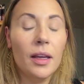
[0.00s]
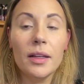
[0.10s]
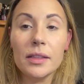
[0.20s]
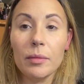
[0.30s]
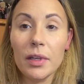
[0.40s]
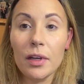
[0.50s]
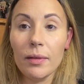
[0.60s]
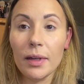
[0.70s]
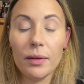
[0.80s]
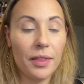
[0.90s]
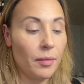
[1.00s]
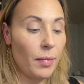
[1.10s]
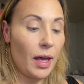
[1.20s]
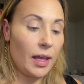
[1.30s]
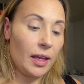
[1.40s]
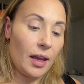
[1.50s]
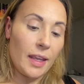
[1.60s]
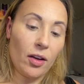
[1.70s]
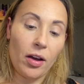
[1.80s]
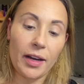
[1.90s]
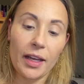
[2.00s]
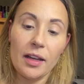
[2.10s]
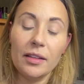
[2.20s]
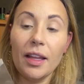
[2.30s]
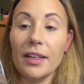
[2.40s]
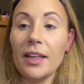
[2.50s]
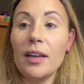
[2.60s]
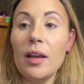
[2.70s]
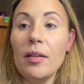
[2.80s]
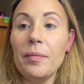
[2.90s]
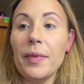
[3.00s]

So I'm going to go in with my iconic London.